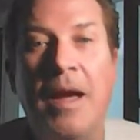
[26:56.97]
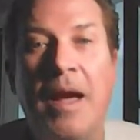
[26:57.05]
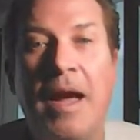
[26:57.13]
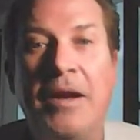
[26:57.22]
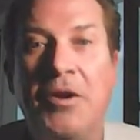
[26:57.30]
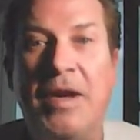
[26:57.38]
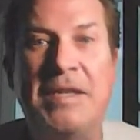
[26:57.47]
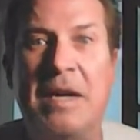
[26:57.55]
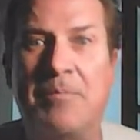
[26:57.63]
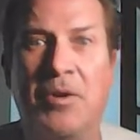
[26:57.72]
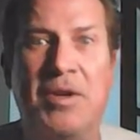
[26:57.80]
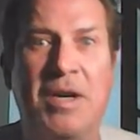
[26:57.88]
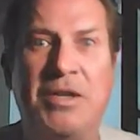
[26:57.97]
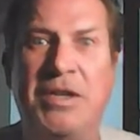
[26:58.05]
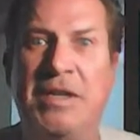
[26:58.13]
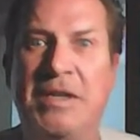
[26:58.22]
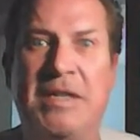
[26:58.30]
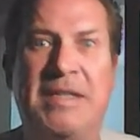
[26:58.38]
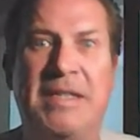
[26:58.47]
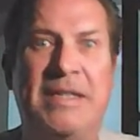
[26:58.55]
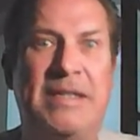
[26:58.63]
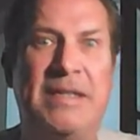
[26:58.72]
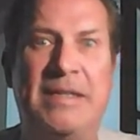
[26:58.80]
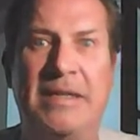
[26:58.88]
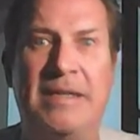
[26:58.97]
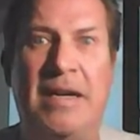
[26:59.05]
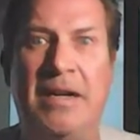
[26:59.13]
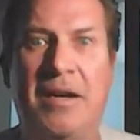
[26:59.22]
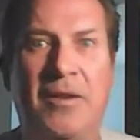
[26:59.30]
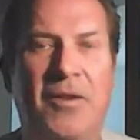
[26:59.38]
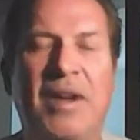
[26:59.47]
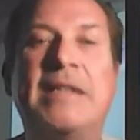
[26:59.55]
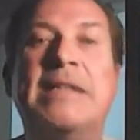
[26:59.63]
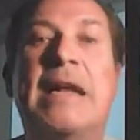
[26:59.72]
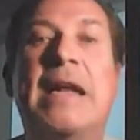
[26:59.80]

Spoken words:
and he's got productions assistants, this, that, and the other, and it's